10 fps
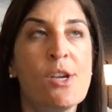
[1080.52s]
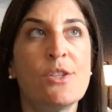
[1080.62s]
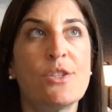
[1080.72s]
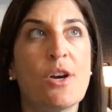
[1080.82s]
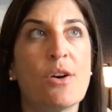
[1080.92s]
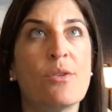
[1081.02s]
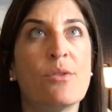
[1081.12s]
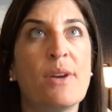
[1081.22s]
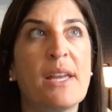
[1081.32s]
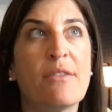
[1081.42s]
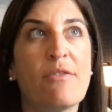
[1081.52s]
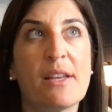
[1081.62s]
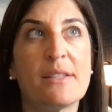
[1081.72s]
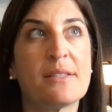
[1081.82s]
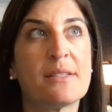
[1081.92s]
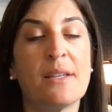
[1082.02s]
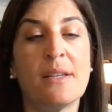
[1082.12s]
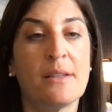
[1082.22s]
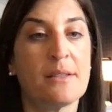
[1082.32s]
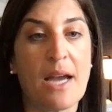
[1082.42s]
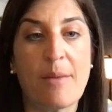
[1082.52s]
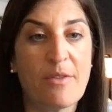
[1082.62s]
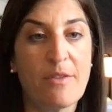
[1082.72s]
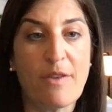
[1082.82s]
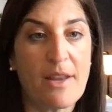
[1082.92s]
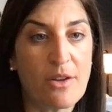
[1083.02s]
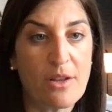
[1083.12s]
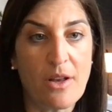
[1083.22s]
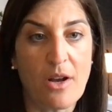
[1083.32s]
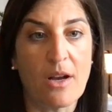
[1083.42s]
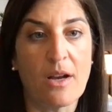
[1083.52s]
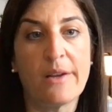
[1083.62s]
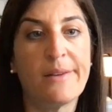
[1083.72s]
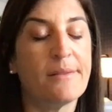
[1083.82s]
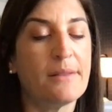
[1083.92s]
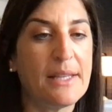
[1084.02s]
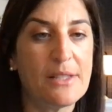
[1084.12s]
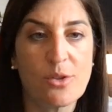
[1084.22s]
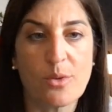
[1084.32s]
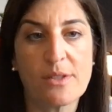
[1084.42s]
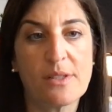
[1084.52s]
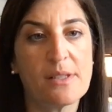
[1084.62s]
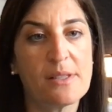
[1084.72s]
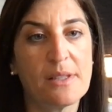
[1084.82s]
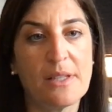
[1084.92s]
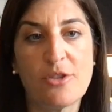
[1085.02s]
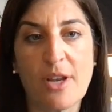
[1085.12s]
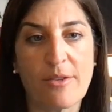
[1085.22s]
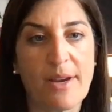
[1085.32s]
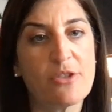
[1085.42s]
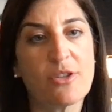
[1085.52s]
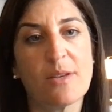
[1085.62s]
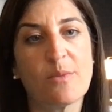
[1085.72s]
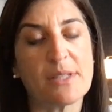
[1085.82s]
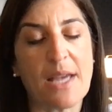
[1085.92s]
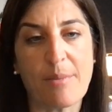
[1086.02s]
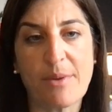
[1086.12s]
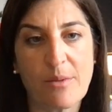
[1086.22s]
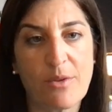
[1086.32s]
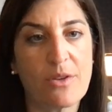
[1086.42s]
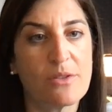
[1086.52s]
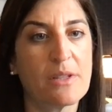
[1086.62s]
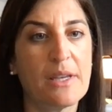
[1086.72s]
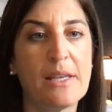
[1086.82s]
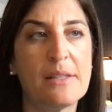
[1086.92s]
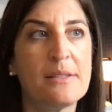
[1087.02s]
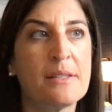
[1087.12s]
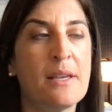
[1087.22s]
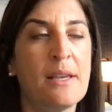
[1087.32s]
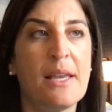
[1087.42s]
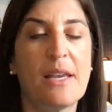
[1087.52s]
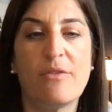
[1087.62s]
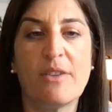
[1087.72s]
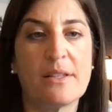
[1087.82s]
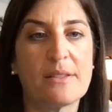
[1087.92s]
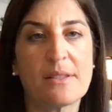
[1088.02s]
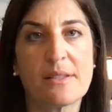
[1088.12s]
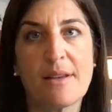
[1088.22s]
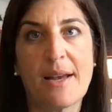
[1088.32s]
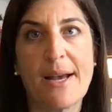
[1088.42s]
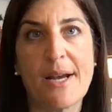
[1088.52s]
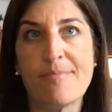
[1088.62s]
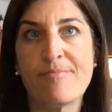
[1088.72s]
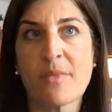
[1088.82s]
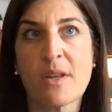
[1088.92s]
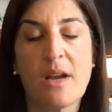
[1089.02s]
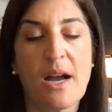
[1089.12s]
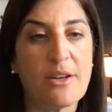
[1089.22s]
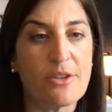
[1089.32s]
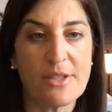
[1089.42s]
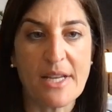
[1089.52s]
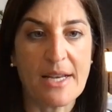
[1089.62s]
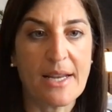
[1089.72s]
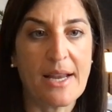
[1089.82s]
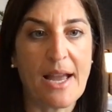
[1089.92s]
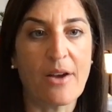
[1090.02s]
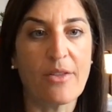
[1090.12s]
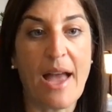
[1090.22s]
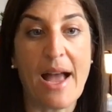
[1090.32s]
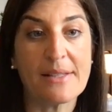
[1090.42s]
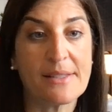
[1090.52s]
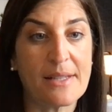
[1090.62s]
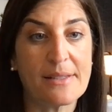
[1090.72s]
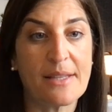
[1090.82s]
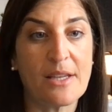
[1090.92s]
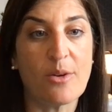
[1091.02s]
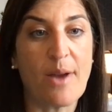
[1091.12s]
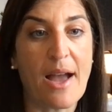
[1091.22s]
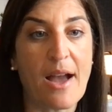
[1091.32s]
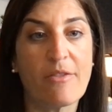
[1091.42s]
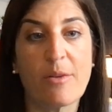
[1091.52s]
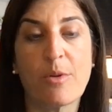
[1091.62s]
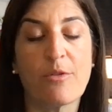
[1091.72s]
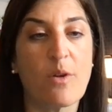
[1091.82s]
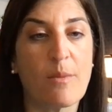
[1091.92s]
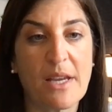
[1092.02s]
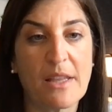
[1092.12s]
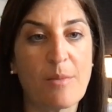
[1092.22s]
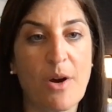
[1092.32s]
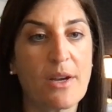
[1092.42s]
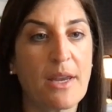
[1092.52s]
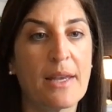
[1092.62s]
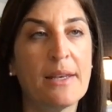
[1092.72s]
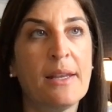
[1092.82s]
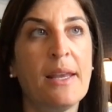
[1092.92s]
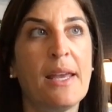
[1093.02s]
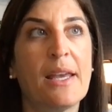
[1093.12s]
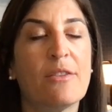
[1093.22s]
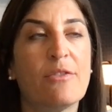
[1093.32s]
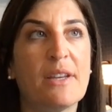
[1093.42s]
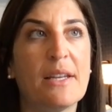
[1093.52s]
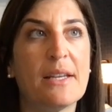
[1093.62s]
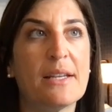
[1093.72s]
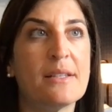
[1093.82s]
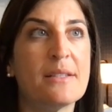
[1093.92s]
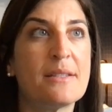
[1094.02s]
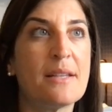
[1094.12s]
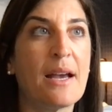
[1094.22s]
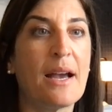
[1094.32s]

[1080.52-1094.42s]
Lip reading: So if it's top of the funnel on lead sources, lead generation, what's happening with those leads, if it's understanding how the assets that you have are performing in the market, if it is